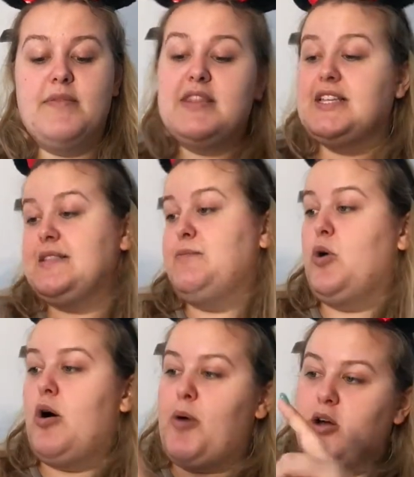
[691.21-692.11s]
This
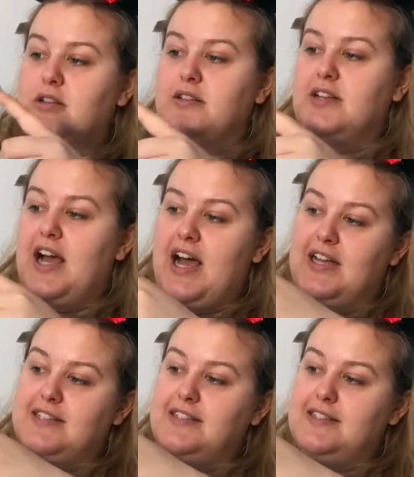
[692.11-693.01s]
water bottle
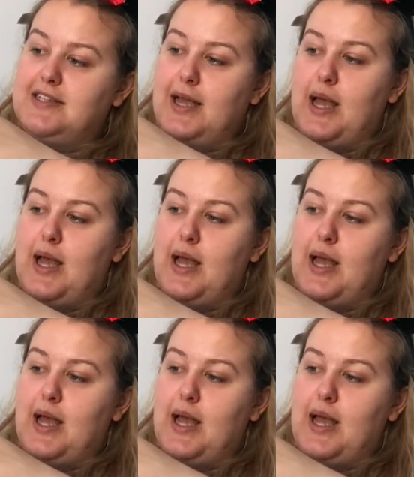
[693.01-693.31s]
has